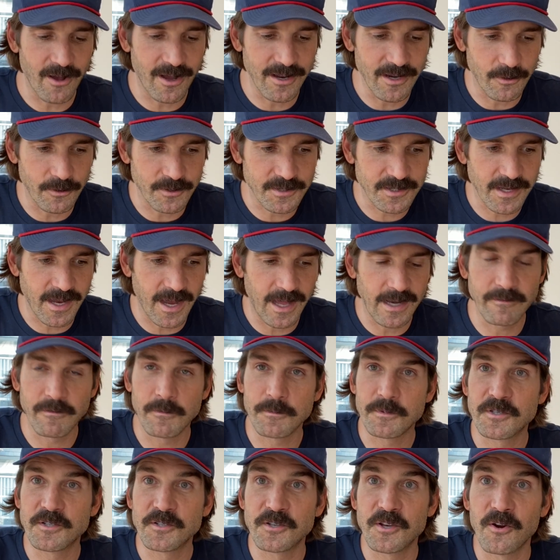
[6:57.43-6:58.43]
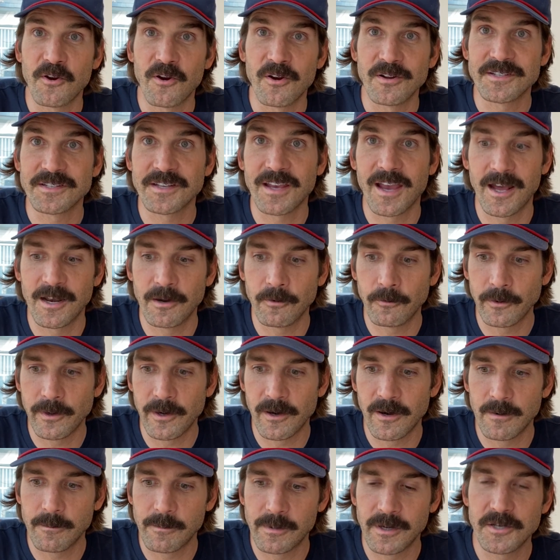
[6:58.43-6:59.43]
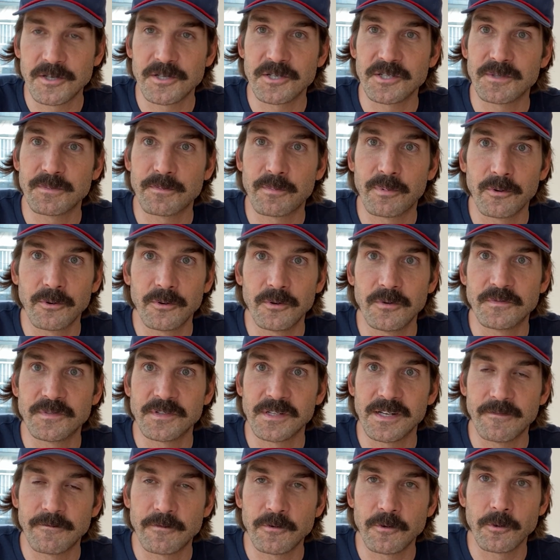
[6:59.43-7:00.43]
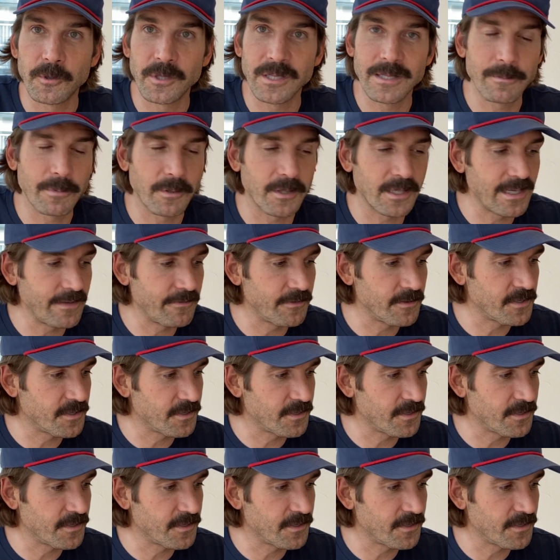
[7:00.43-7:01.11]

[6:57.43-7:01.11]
I know it's kind of obscure, it's kind of weird, but it just proves that if you really believe in